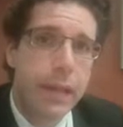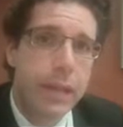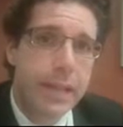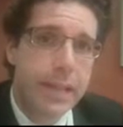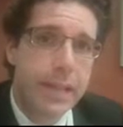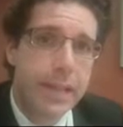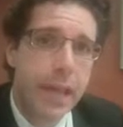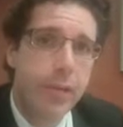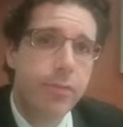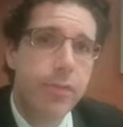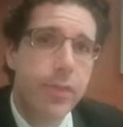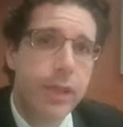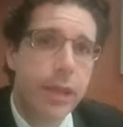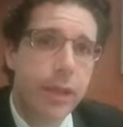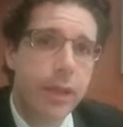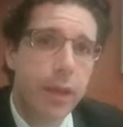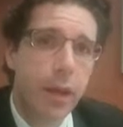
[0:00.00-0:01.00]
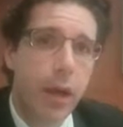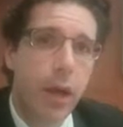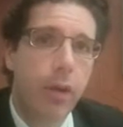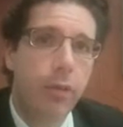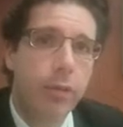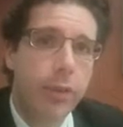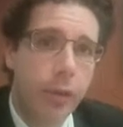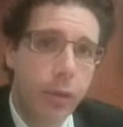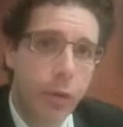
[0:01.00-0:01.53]
the safety
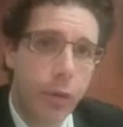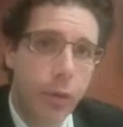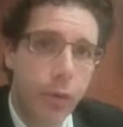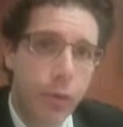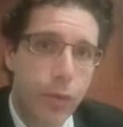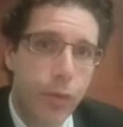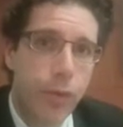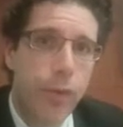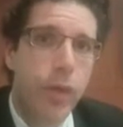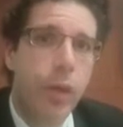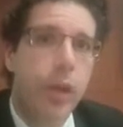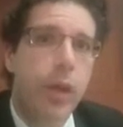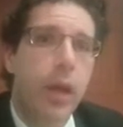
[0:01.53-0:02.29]
of these routes,